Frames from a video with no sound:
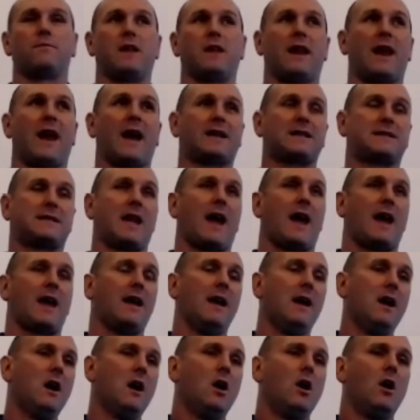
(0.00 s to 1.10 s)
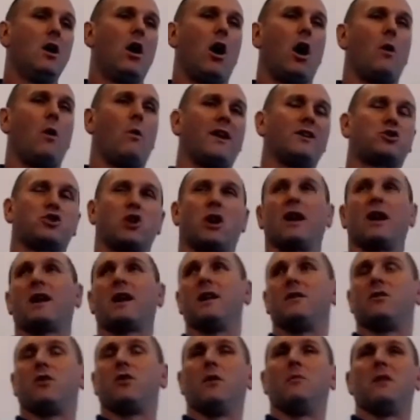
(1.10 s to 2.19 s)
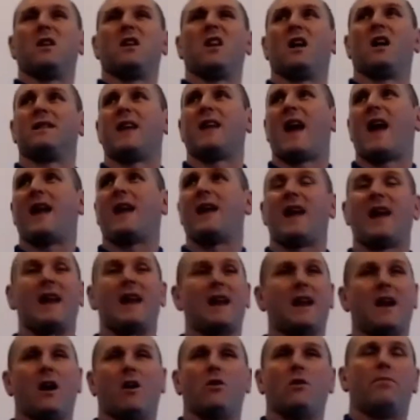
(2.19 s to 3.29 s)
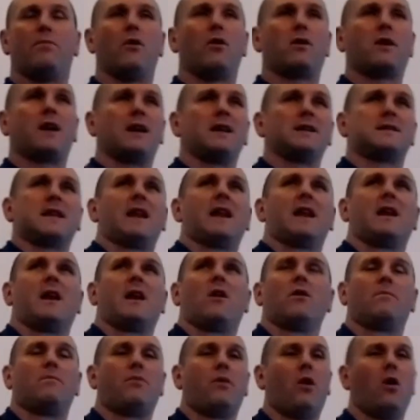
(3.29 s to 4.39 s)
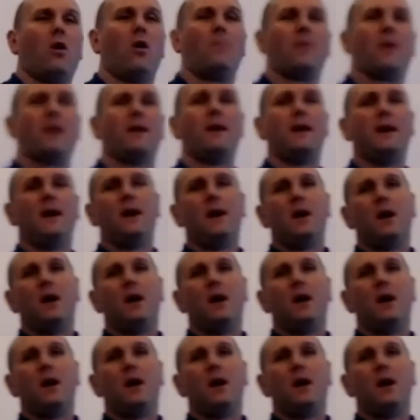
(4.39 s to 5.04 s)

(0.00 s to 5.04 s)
And the next day, I went drinking in Dublin all day, in and out of bookies, in and out of pub. And